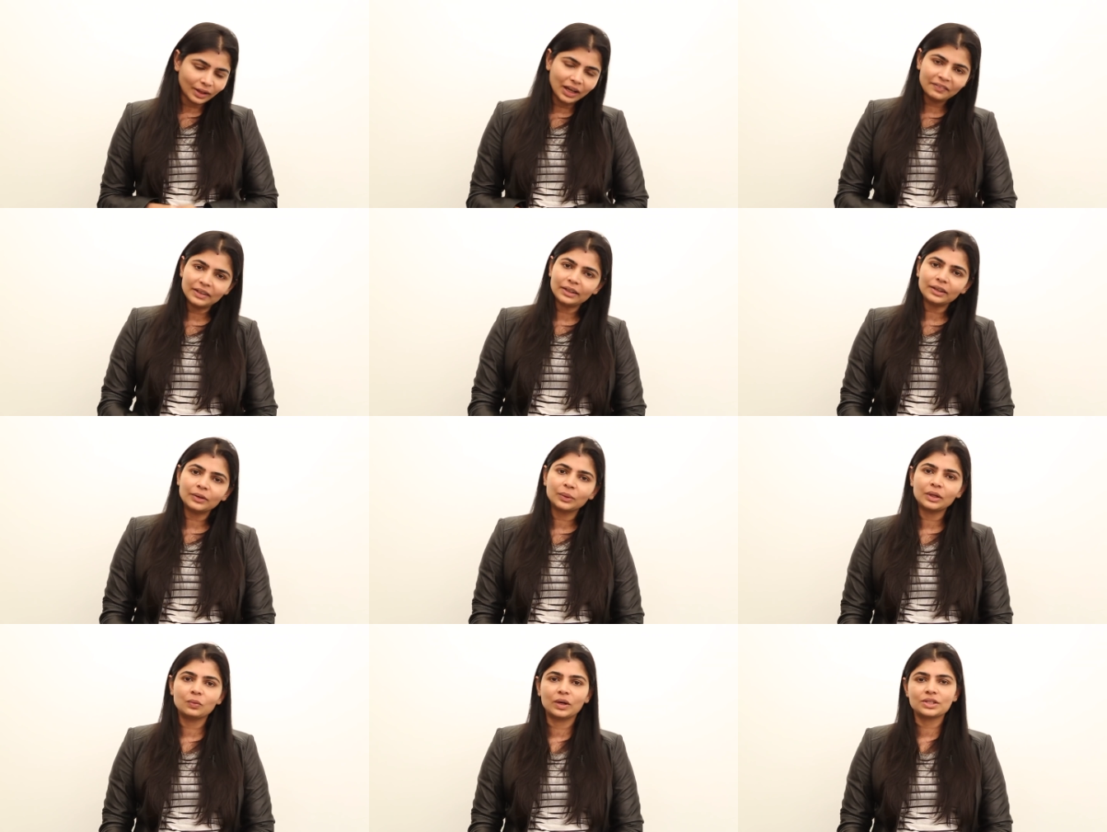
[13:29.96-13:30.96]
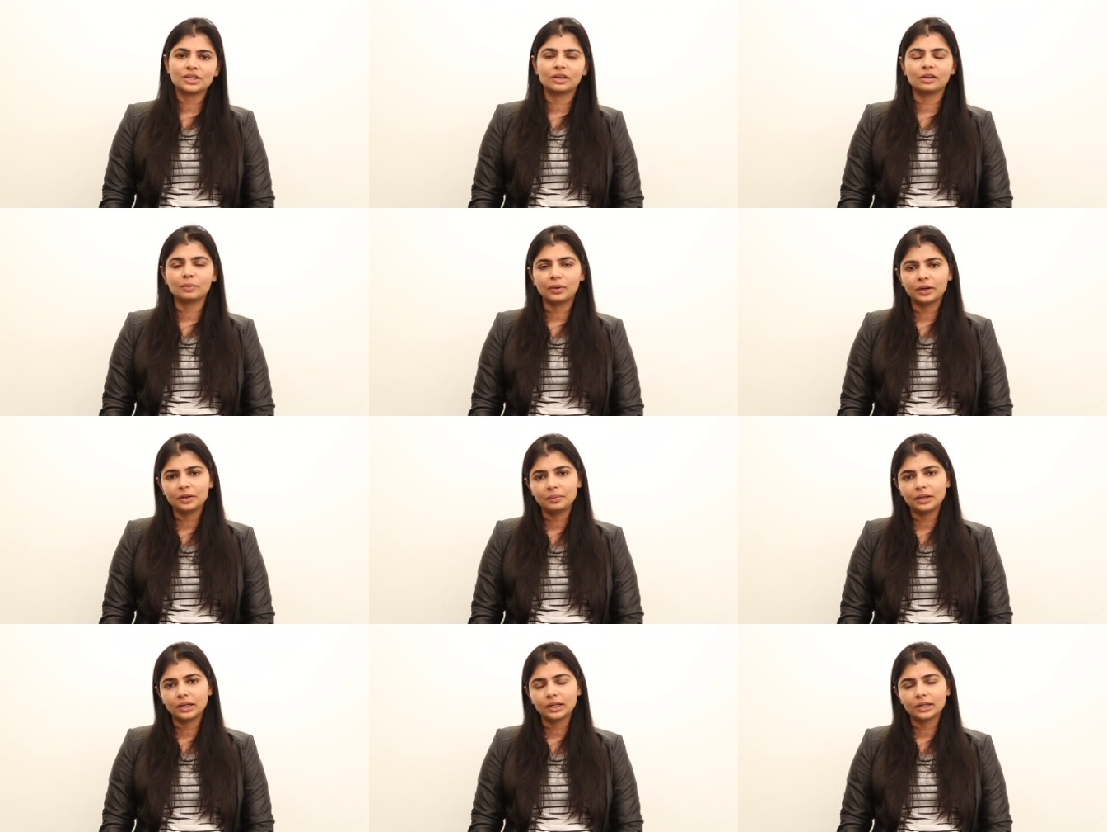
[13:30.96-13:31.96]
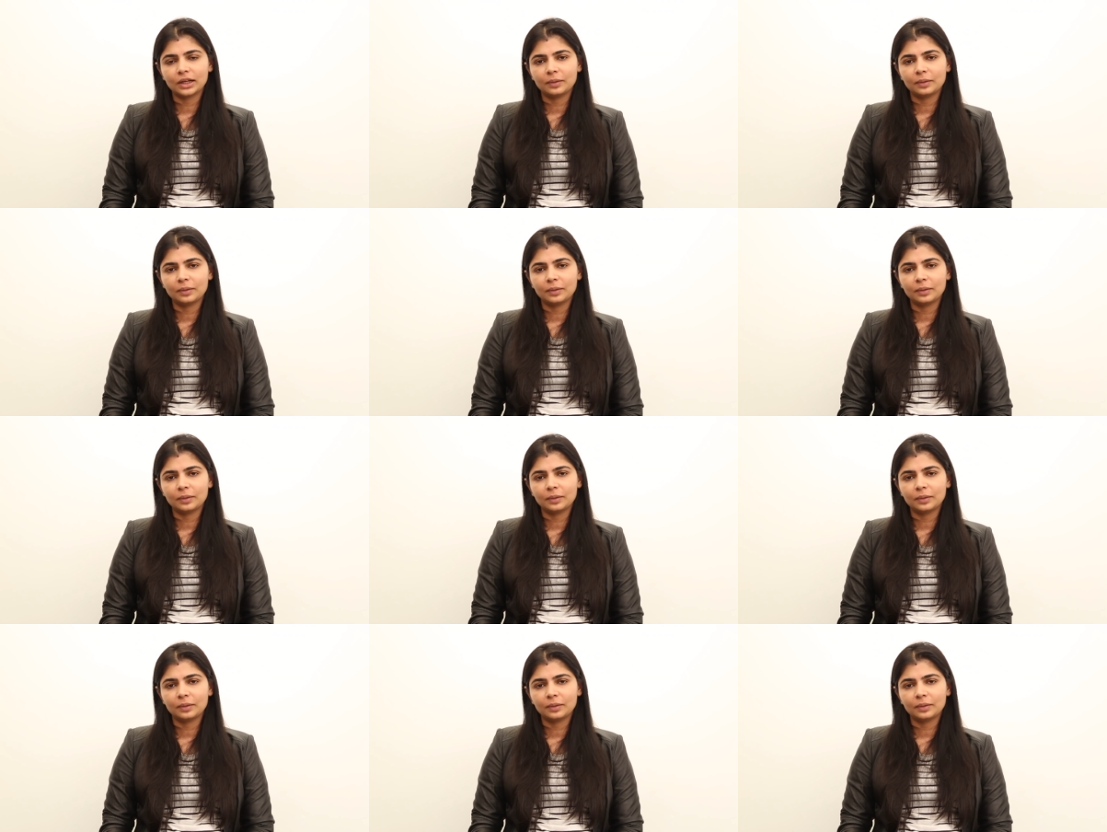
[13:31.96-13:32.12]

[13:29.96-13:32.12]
I have attended only one general body meeting in